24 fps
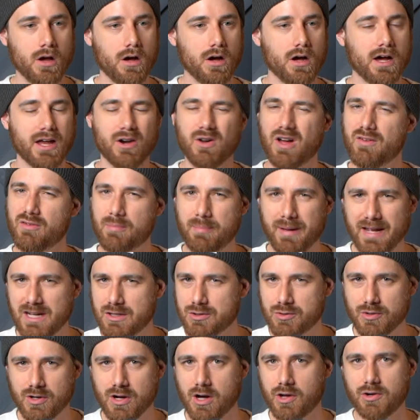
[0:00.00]
I don't have a
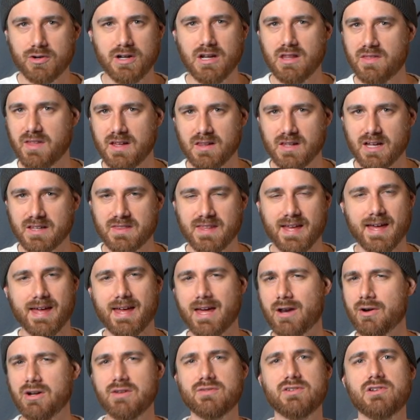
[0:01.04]
Patreon or anything like that.
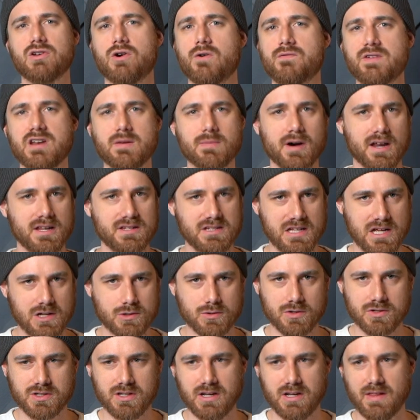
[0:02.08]
I don't even know if anybody's
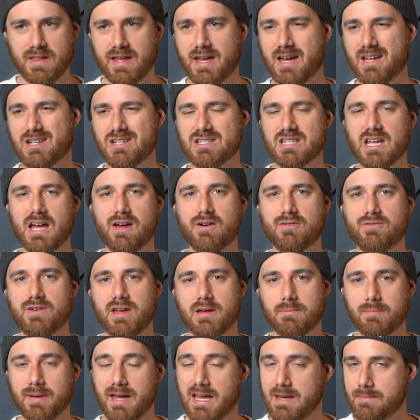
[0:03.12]
interested in that. I just have a
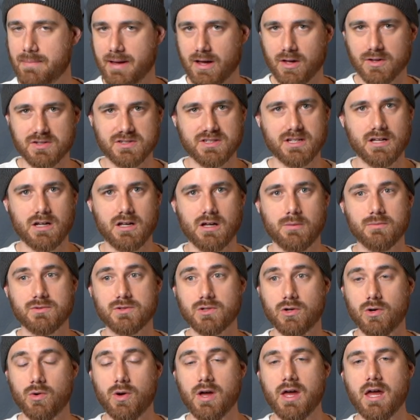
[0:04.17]
PayPal set up.
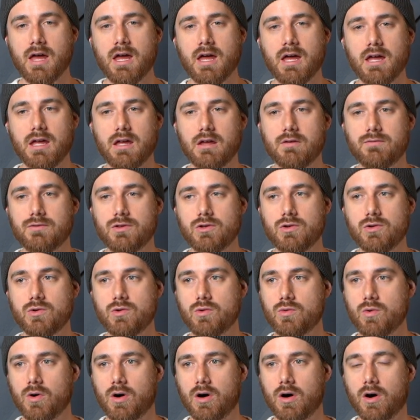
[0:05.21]
So if
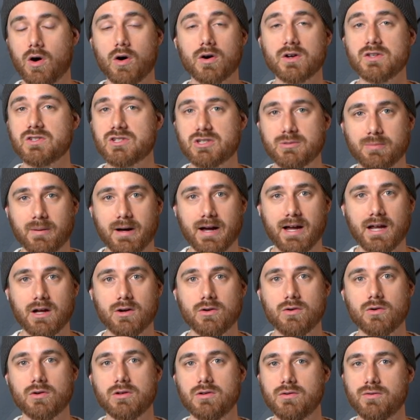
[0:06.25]
you are
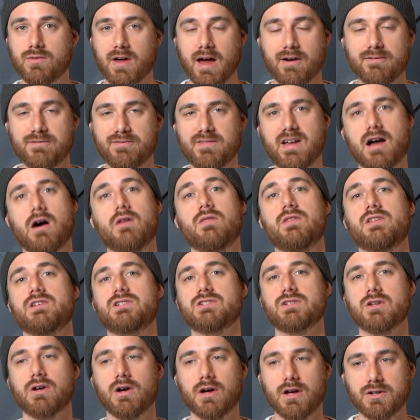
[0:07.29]
inspired or you have found
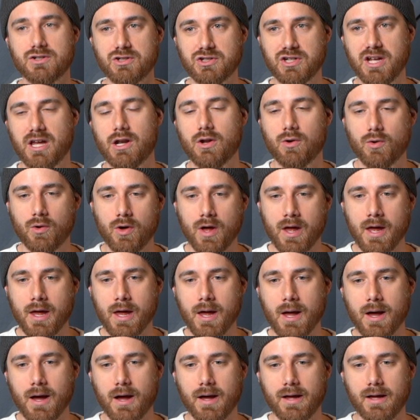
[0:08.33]
this channel
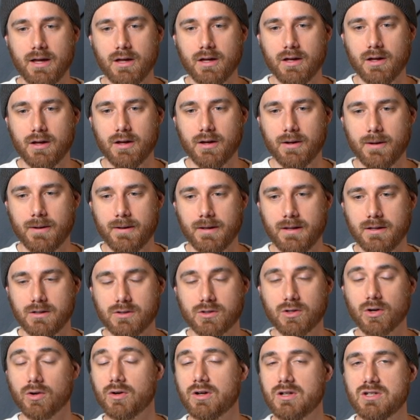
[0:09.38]

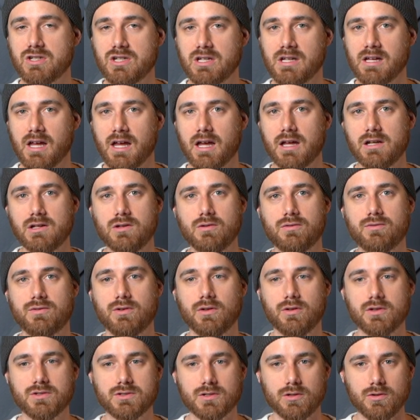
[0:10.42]
encouraging and you
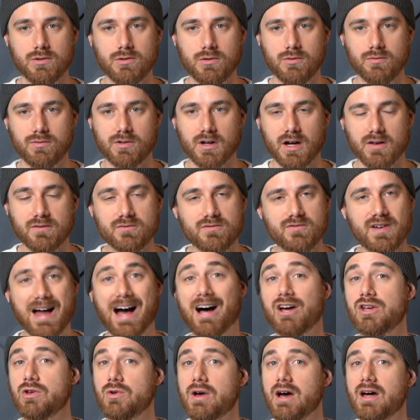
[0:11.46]
feel as though you've gotten
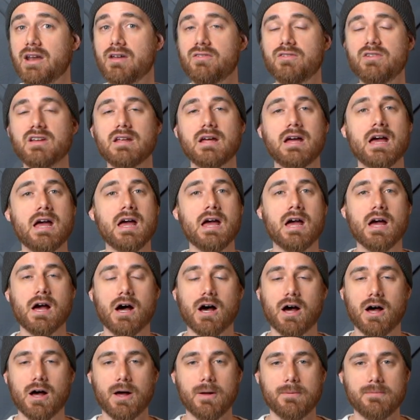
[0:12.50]
value out of it,
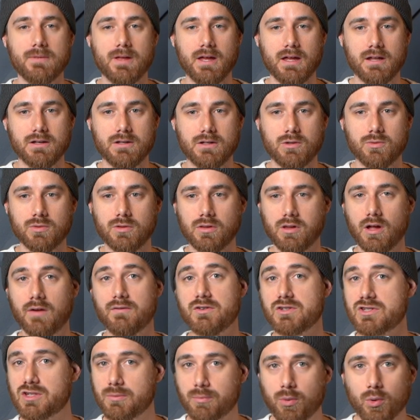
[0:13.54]
and you would love
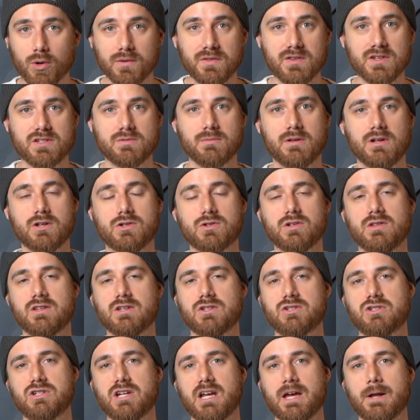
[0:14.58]
to support this ministry and
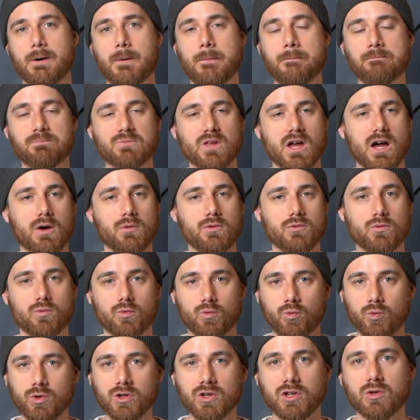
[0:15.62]
this channel, I would
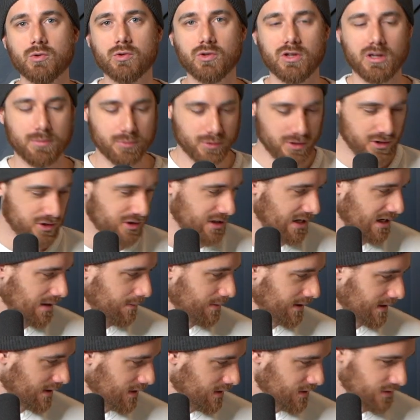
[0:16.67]
really, really appreciate it,
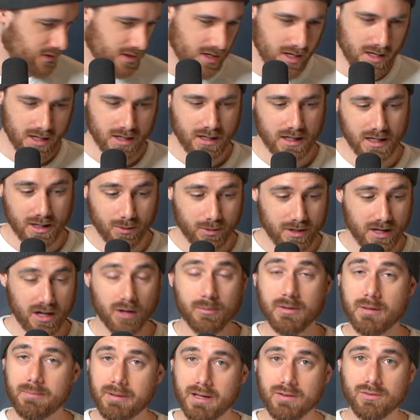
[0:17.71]
because it would help
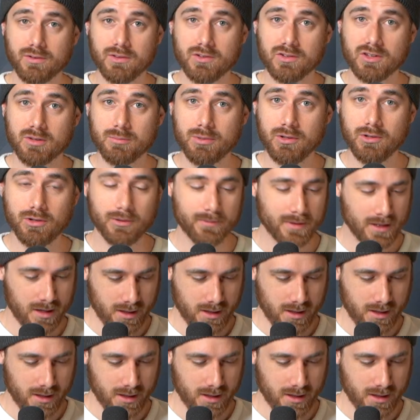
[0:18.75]
me pay for this computer.